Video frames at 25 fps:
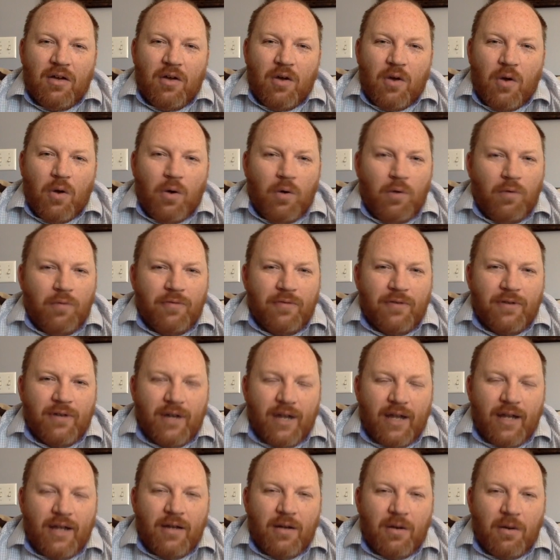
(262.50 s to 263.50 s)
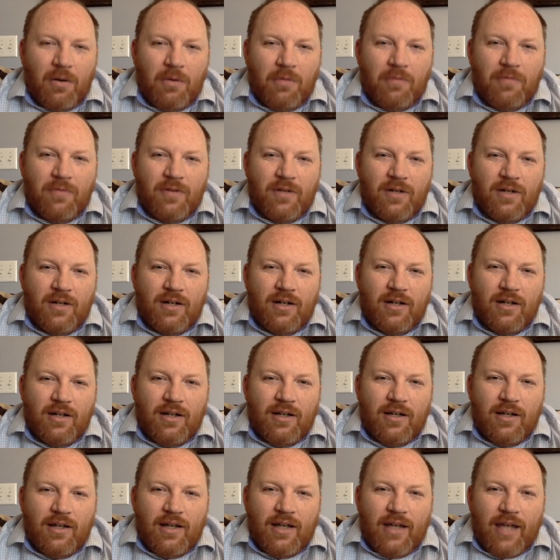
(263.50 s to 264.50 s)
over and over
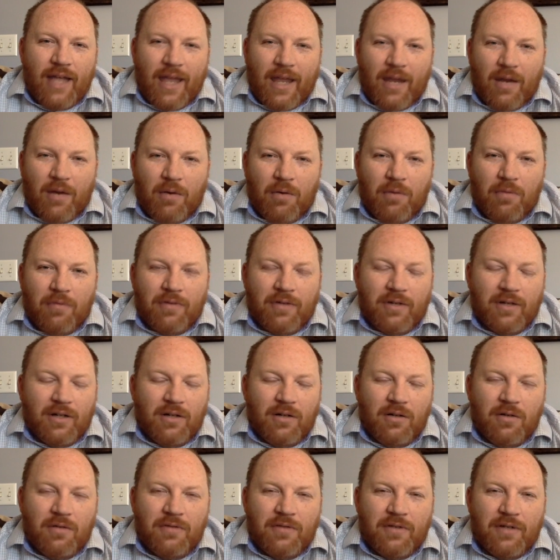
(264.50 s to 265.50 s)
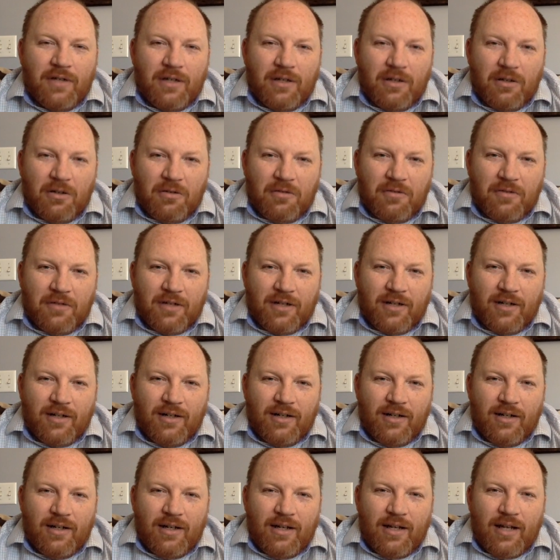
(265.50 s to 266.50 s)
and over and over and over.
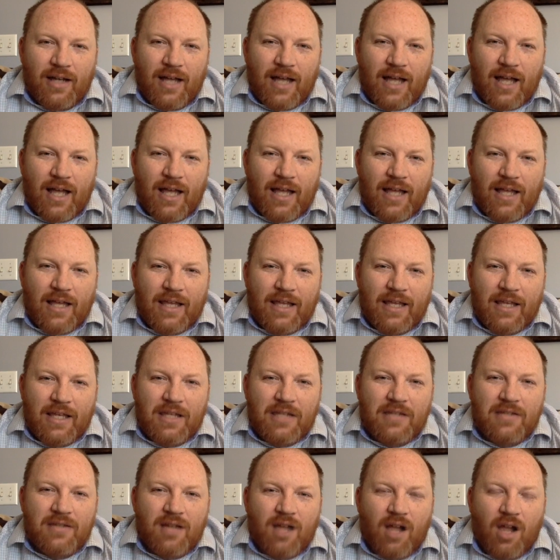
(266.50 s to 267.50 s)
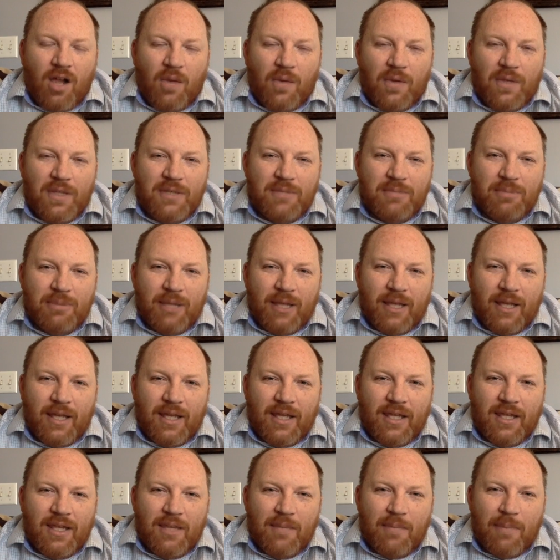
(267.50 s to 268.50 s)
It is always playing
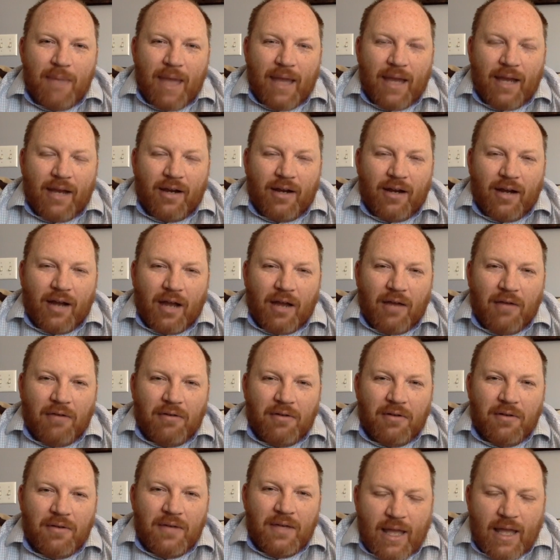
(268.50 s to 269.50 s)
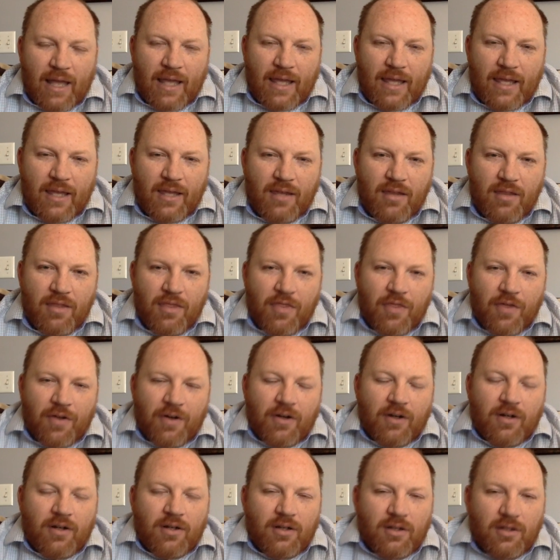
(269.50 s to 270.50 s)
in the background. My
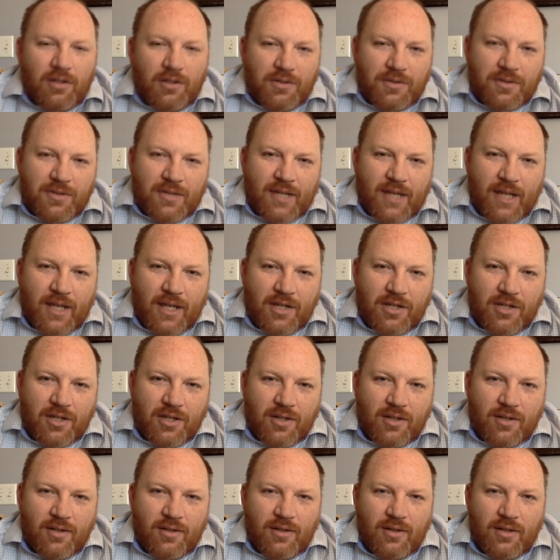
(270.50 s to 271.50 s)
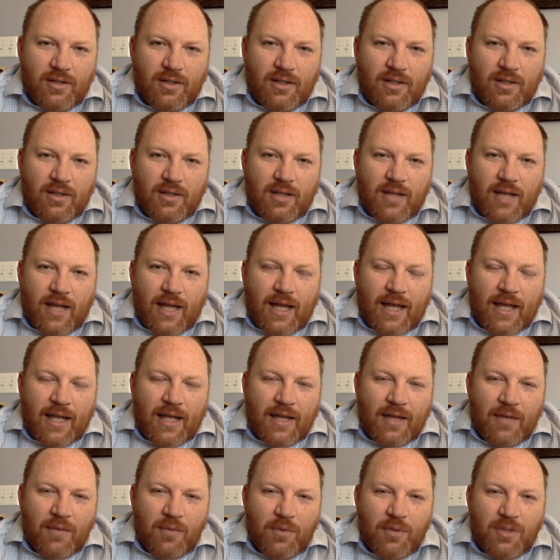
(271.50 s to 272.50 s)
third hallucination,
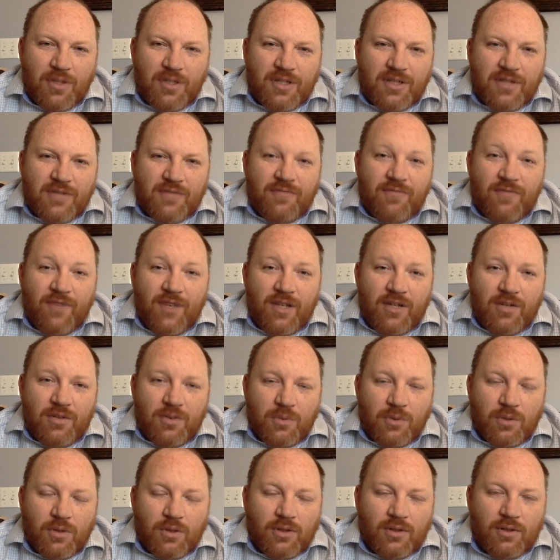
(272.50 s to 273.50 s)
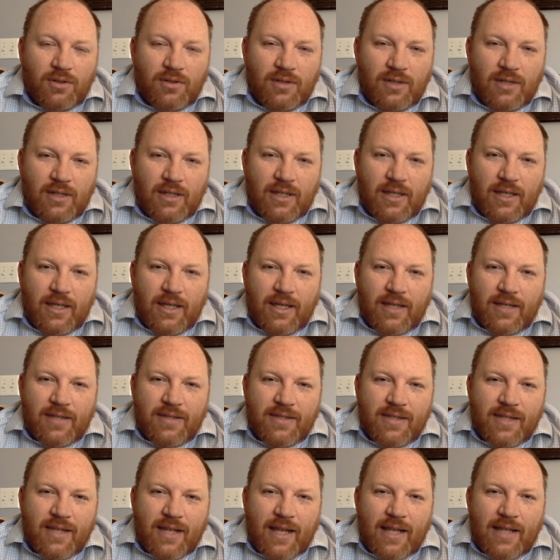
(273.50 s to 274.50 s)
which is visual,
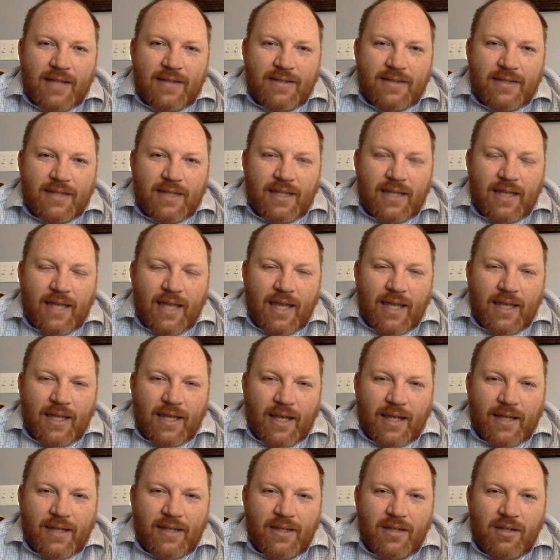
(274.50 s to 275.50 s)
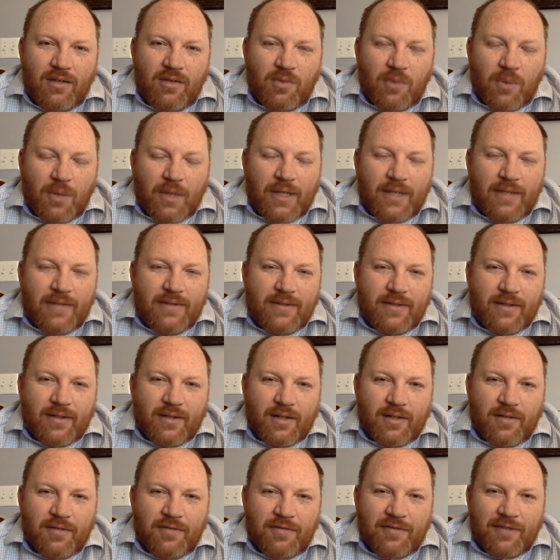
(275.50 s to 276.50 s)
is that I see a 1920s
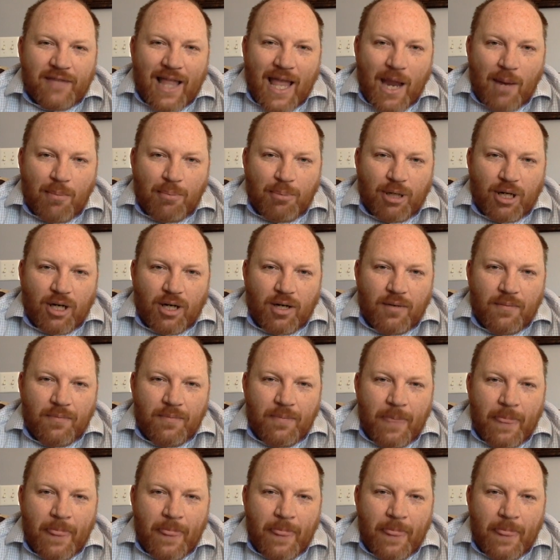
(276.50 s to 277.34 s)
era flapper.